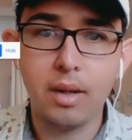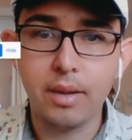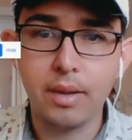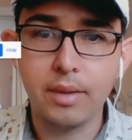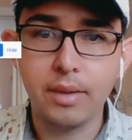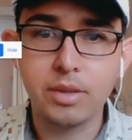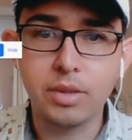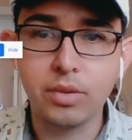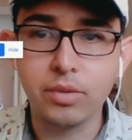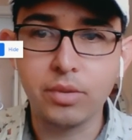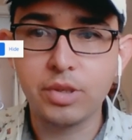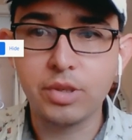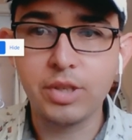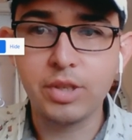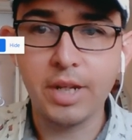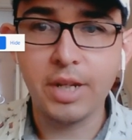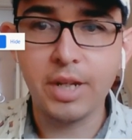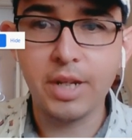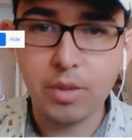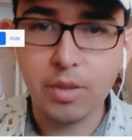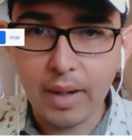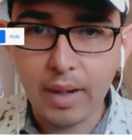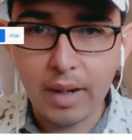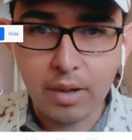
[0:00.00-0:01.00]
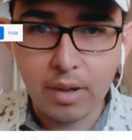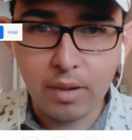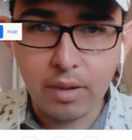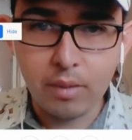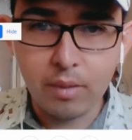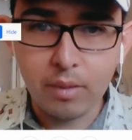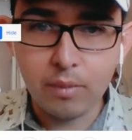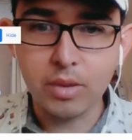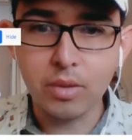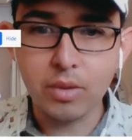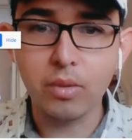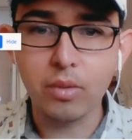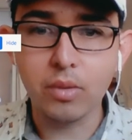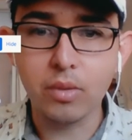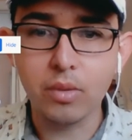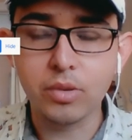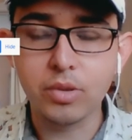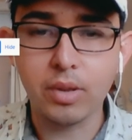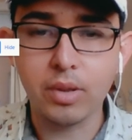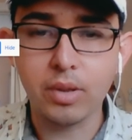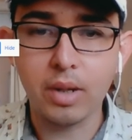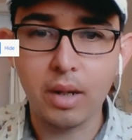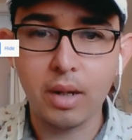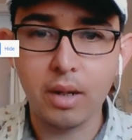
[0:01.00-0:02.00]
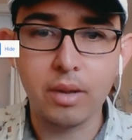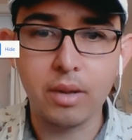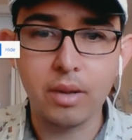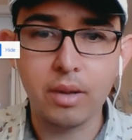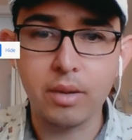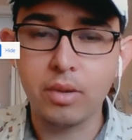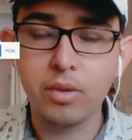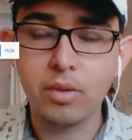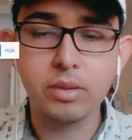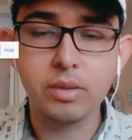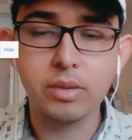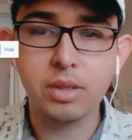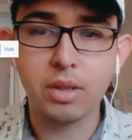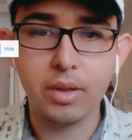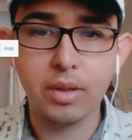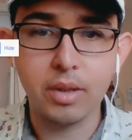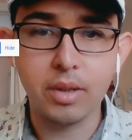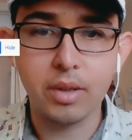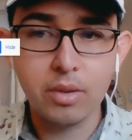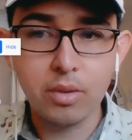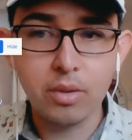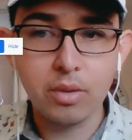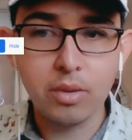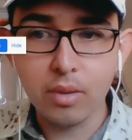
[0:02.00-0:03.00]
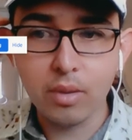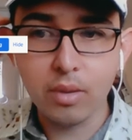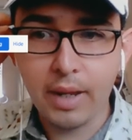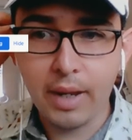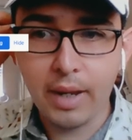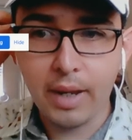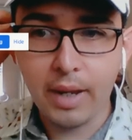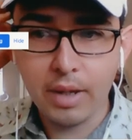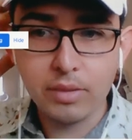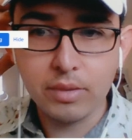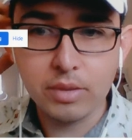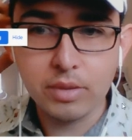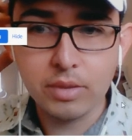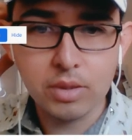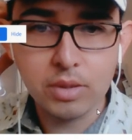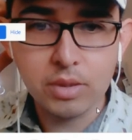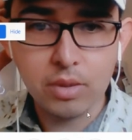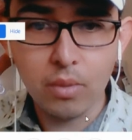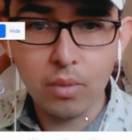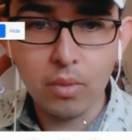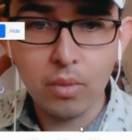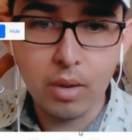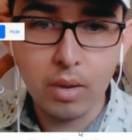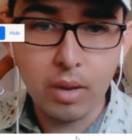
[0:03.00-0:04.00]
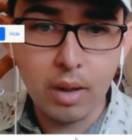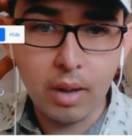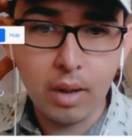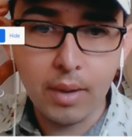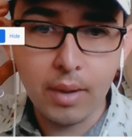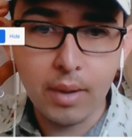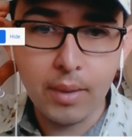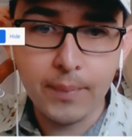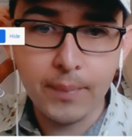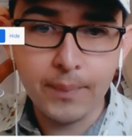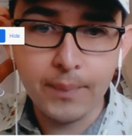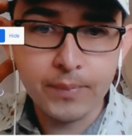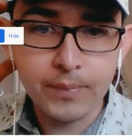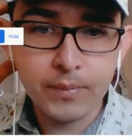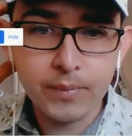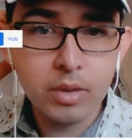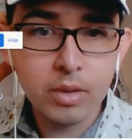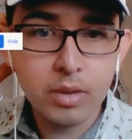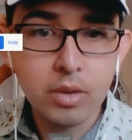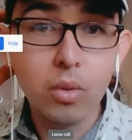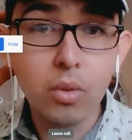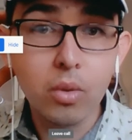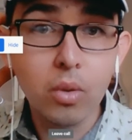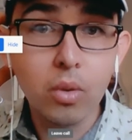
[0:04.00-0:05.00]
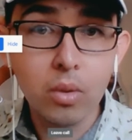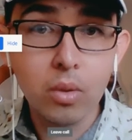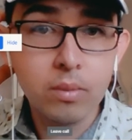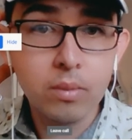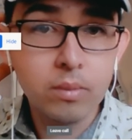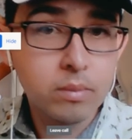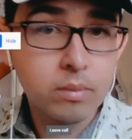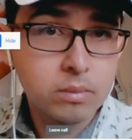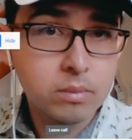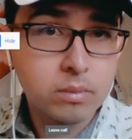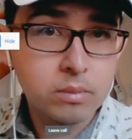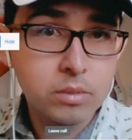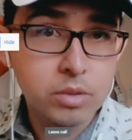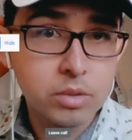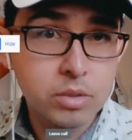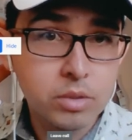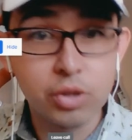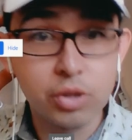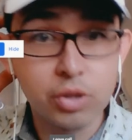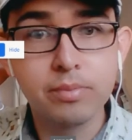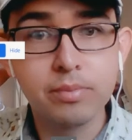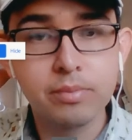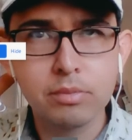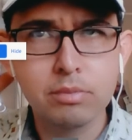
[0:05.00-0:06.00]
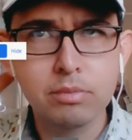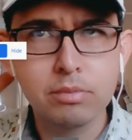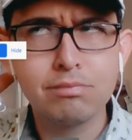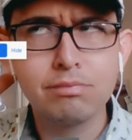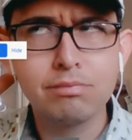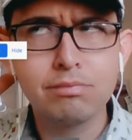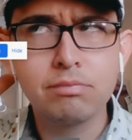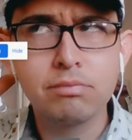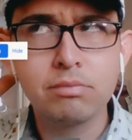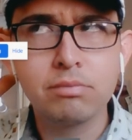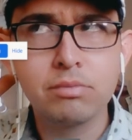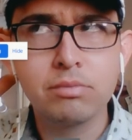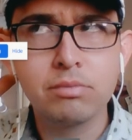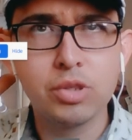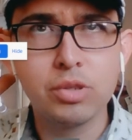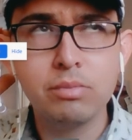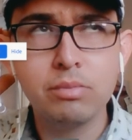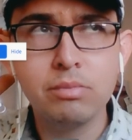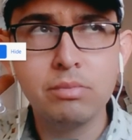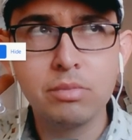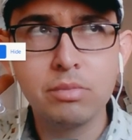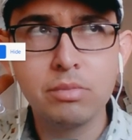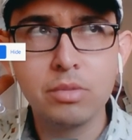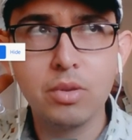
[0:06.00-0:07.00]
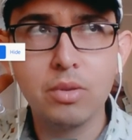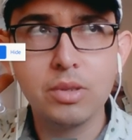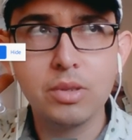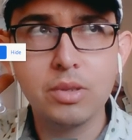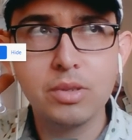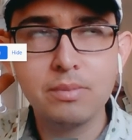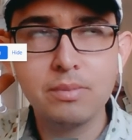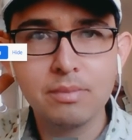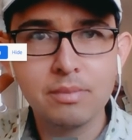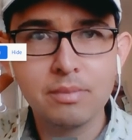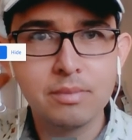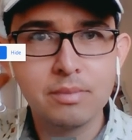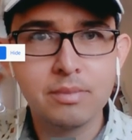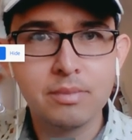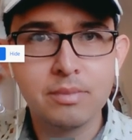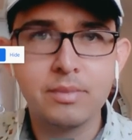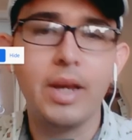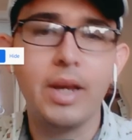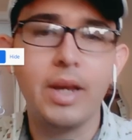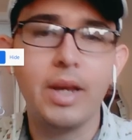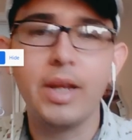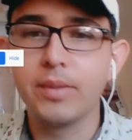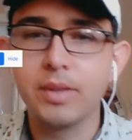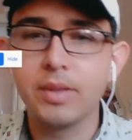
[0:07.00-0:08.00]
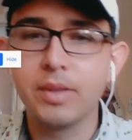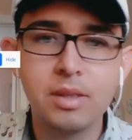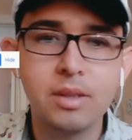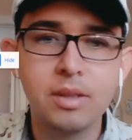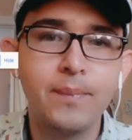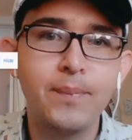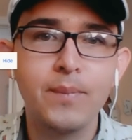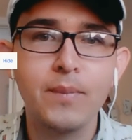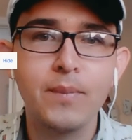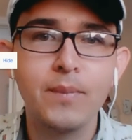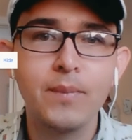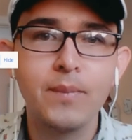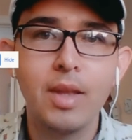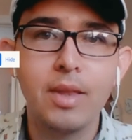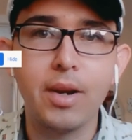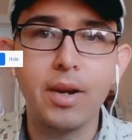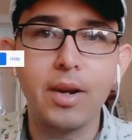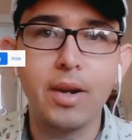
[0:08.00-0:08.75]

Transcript: change your background with Google Hangouts or Google Zoom. Google Zoom. Anyways, there you go.